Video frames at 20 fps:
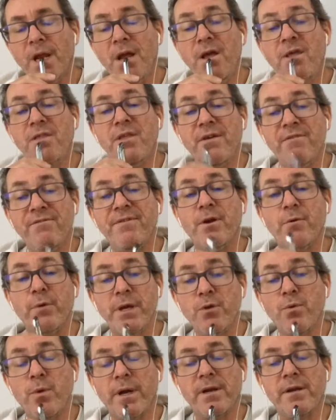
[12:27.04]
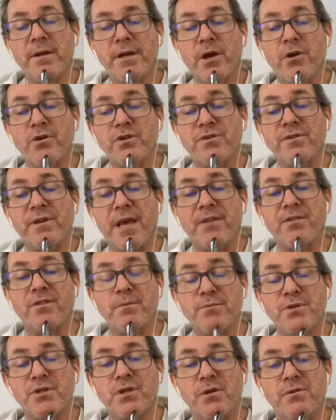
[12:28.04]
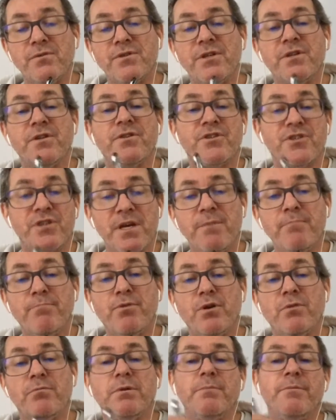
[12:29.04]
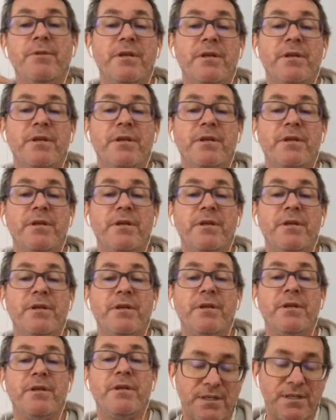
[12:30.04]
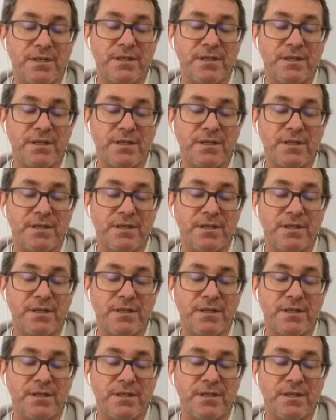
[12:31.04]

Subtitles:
they're very quickly going to get themselves into the same problem that ECAF has.